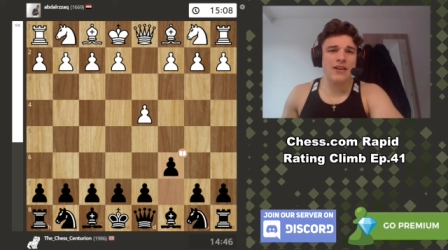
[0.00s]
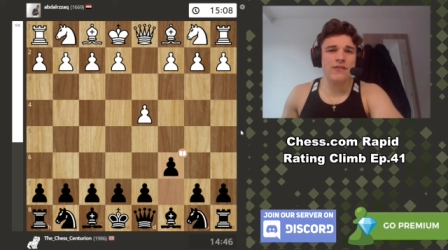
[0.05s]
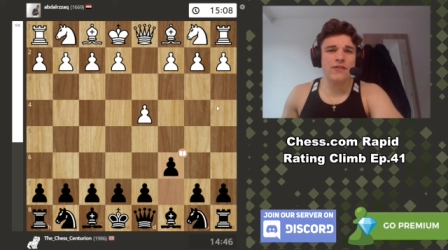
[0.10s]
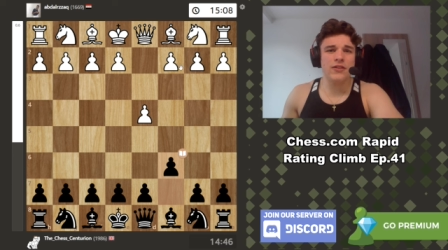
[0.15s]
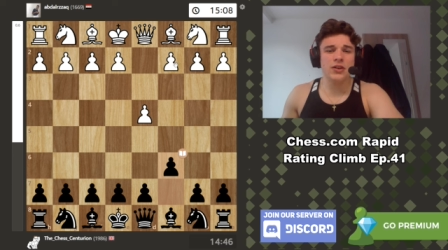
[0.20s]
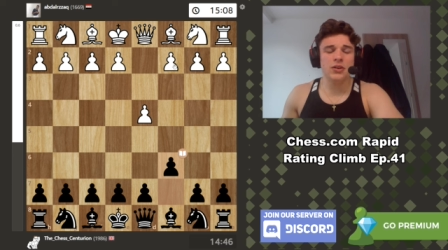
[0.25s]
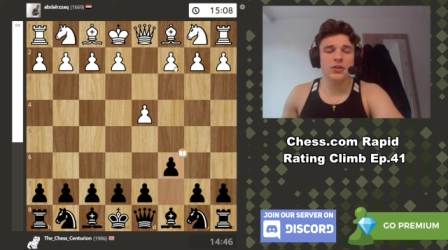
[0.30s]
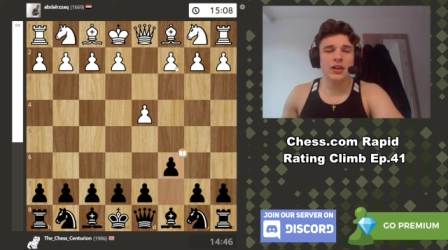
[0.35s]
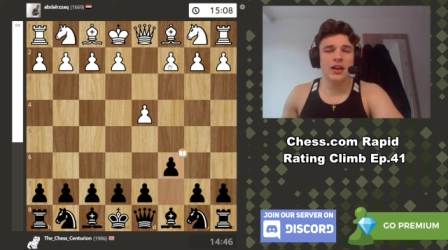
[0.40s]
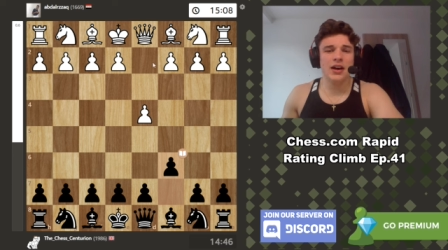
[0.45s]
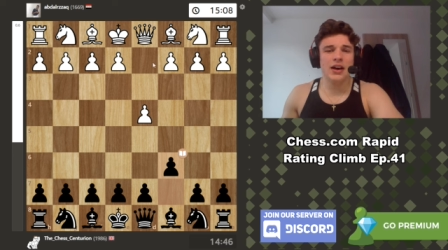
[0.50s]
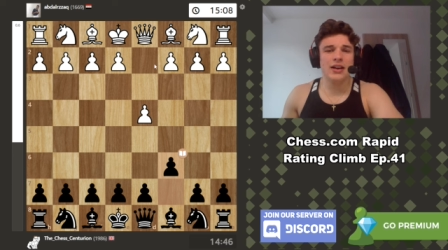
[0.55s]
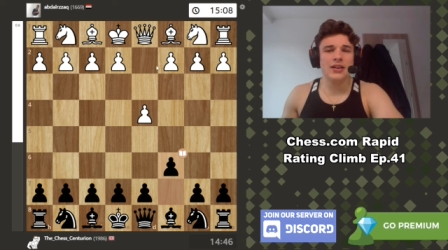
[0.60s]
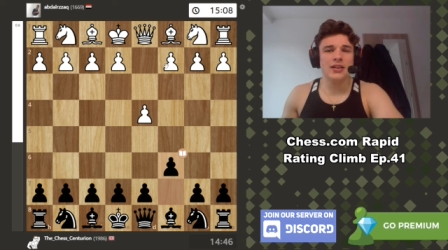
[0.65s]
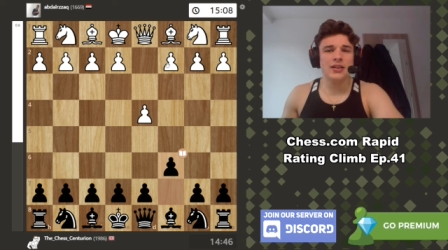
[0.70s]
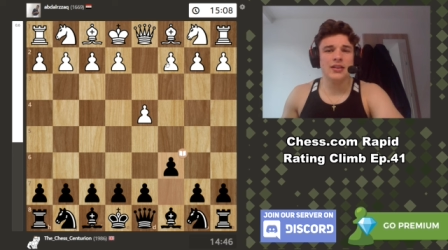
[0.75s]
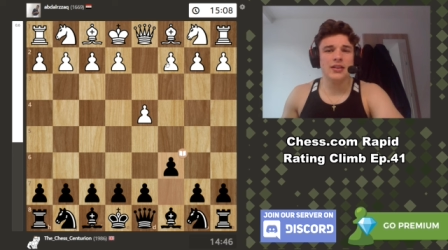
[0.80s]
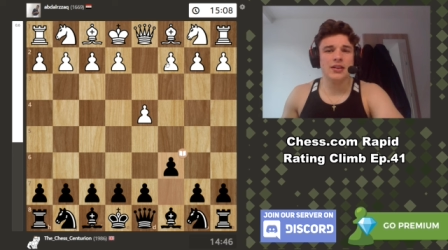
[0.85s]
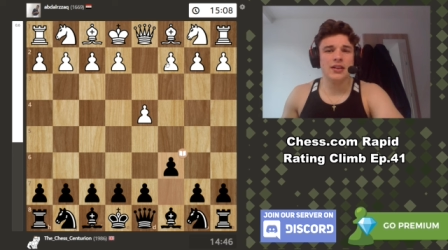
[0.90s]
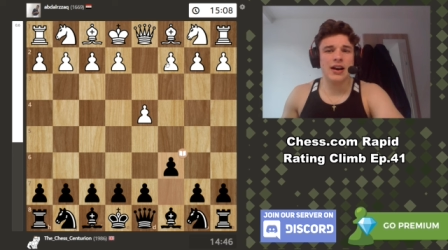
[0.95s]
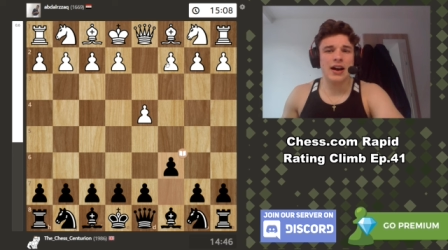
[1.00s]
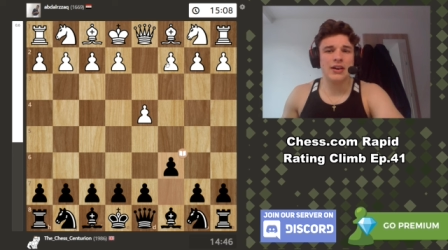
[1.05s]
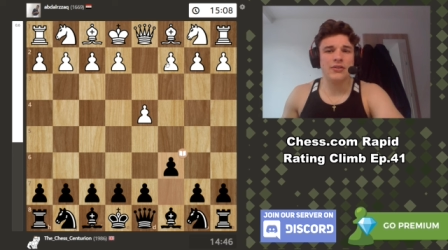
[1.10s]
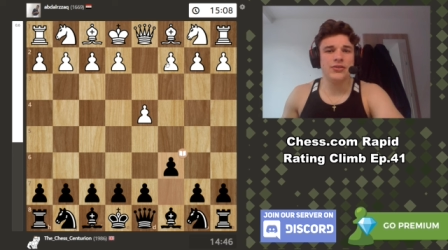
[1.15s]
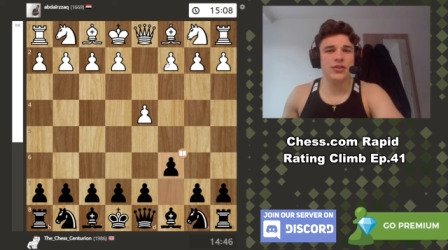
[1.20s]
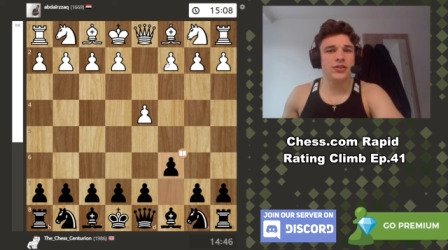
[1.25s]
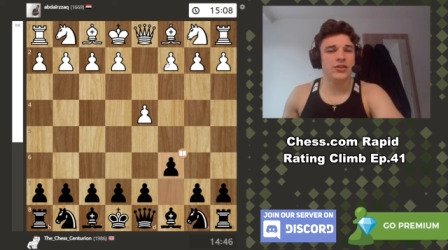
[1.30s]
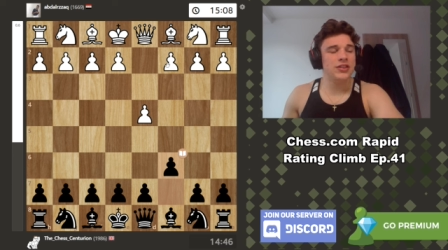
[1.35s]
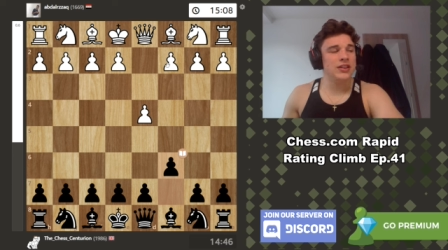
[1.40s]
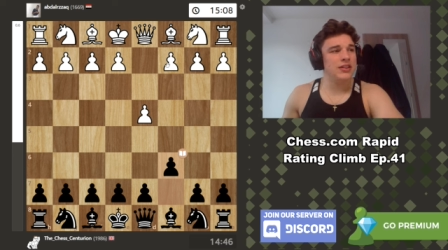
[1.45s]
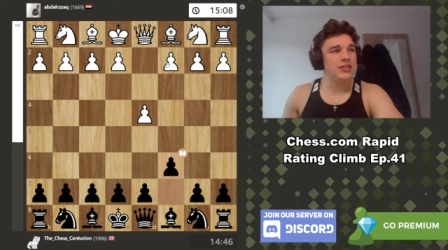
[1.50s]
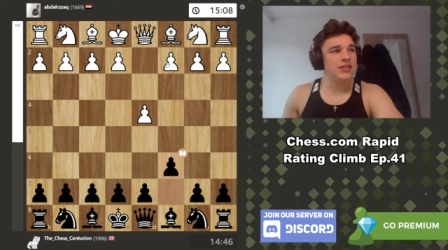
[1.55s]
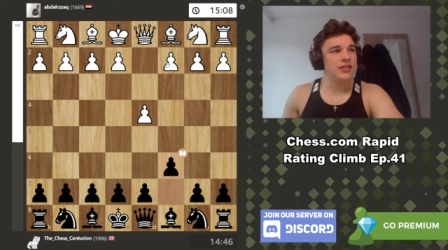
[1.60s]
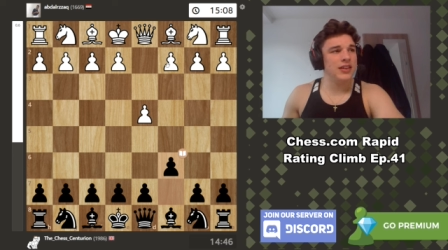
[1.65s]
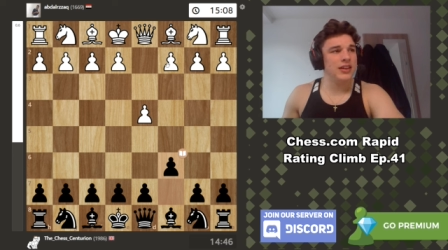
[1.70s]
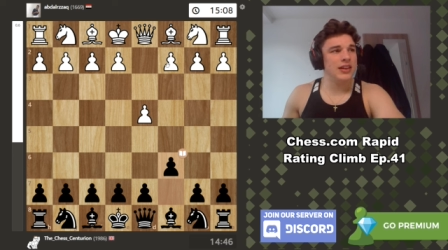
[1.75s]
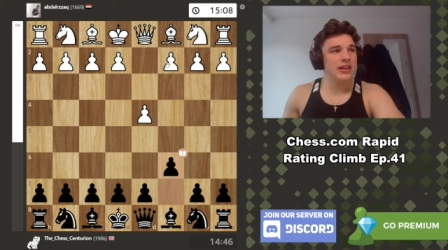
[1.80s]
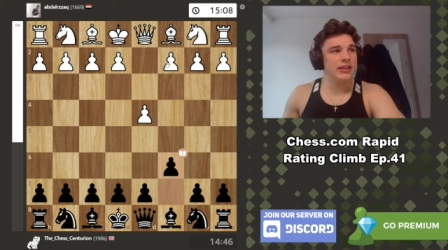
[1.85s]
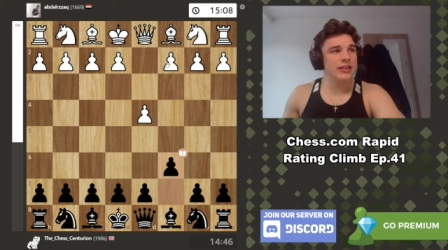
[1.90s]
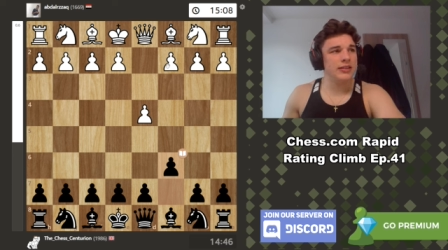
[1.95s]
feel like after c
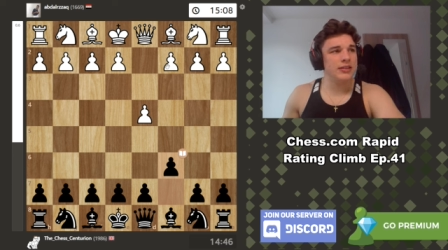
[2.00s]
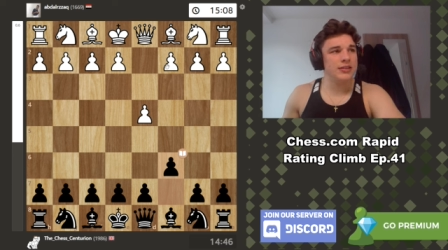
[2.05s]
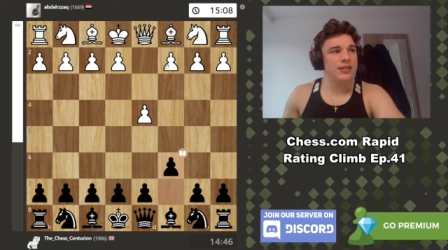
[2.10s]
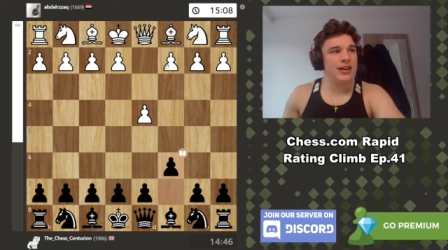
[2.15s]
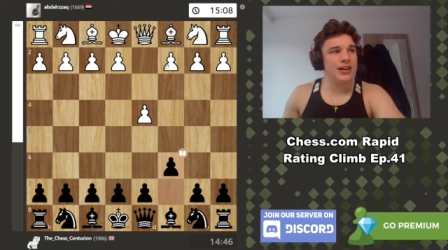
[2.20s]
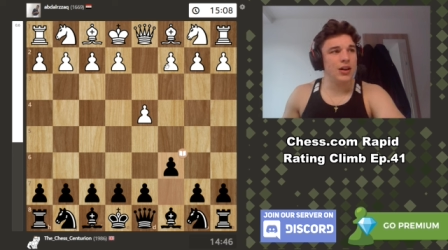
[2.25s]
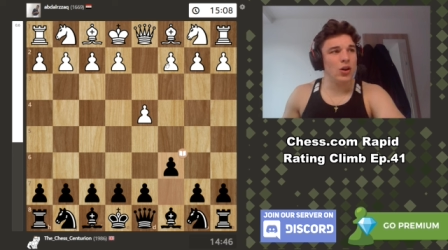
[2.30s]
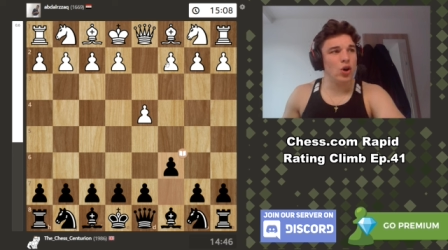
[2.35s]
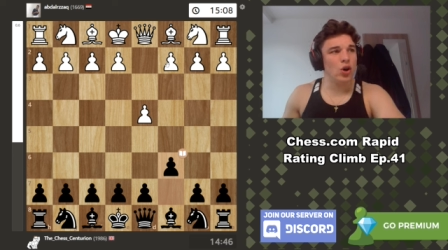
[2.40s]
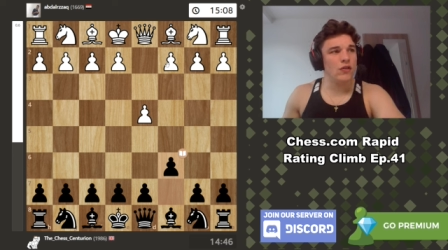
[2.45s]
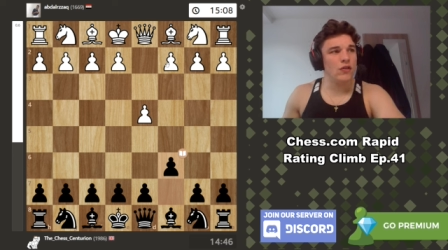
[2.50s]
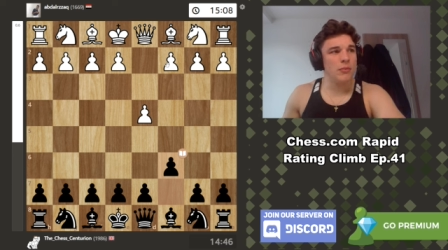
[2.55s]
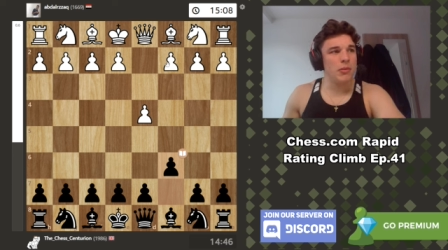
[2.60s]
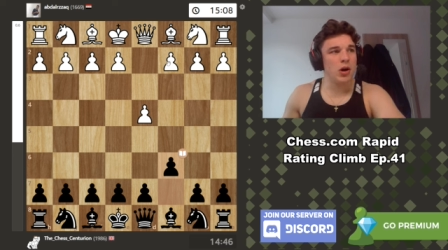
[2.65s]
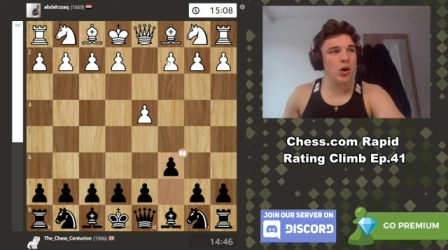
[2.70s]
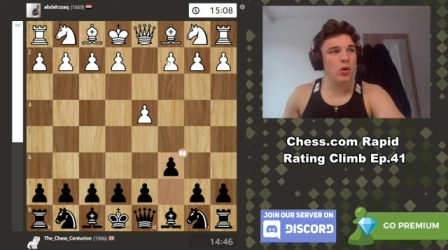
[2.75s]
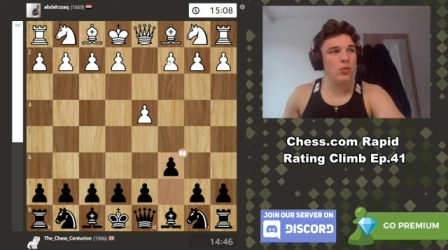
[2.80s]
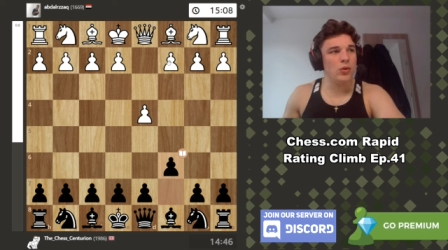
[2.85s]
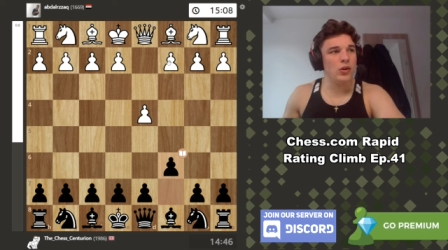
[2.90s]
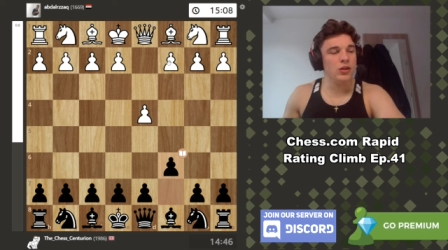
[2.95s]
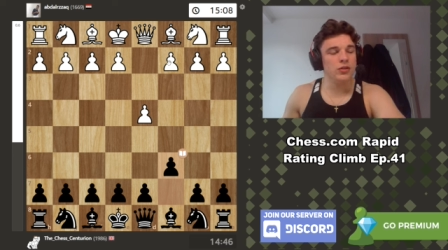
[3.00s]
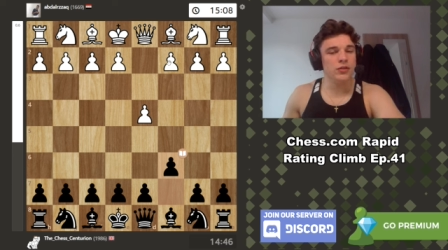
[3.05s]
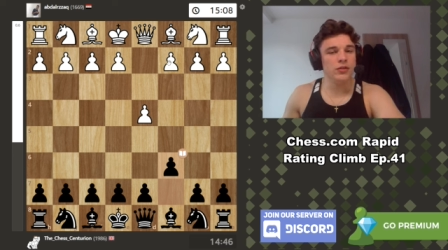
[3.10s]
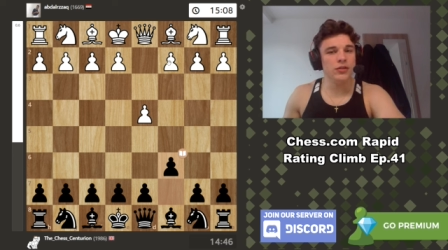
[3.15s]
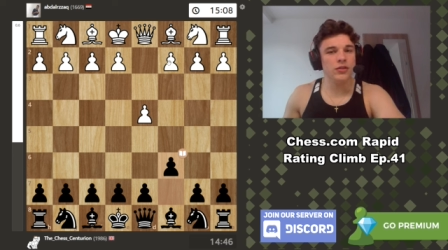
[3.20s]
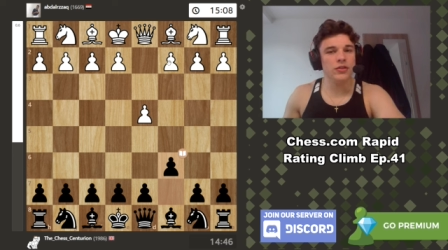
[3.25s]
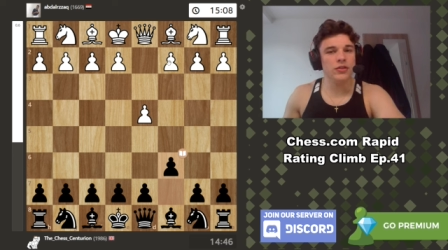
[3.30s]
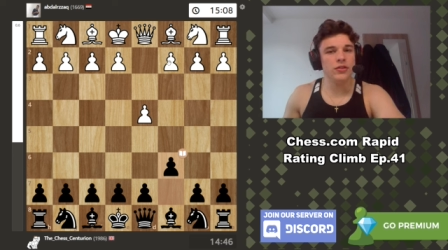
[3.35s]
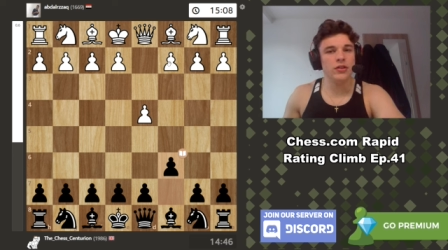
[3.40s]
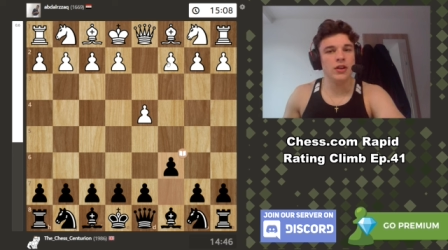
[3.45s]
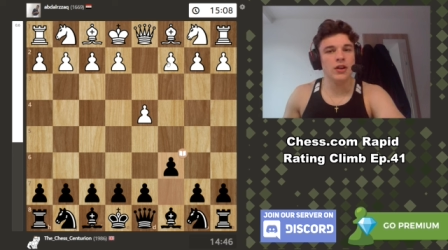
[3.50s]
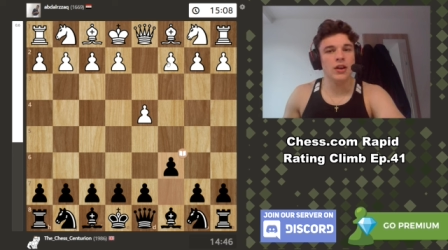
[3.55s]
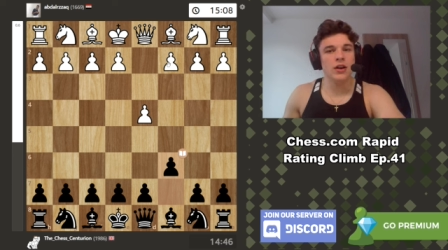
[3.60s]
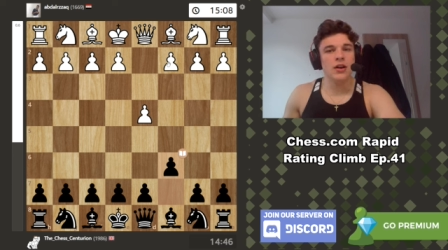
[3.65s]
six, a lot of opponents,